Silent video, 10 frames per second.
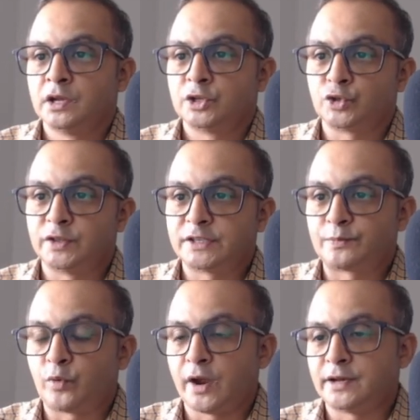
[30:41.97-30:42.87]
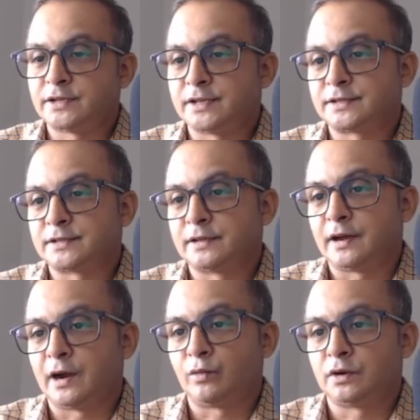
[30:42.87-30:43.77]
So this point is
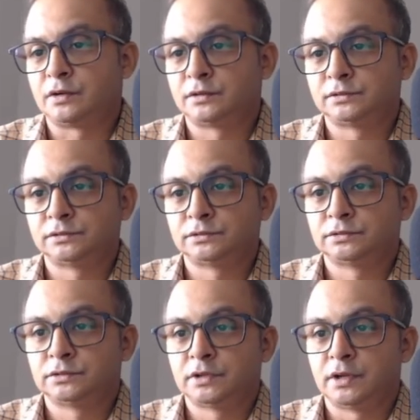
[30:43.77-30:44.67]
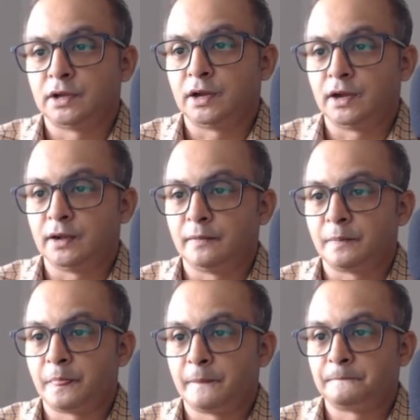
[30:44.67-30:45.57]
our
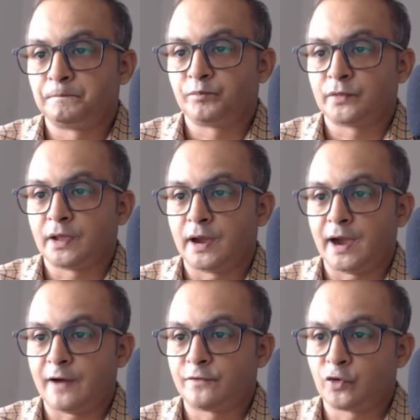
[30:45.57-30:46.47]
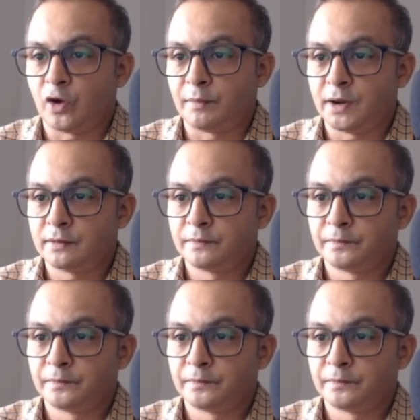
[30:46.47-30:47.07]
half comma